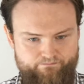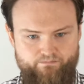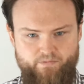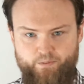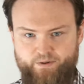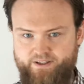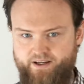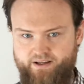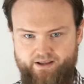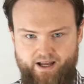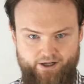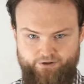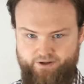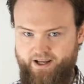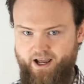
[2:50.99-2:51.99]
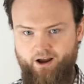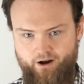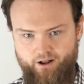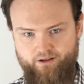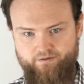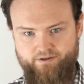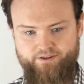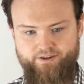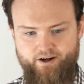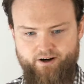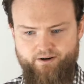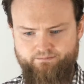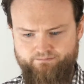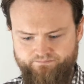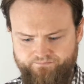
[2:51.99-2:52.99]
And we say, "Actually, yeah, all of us are."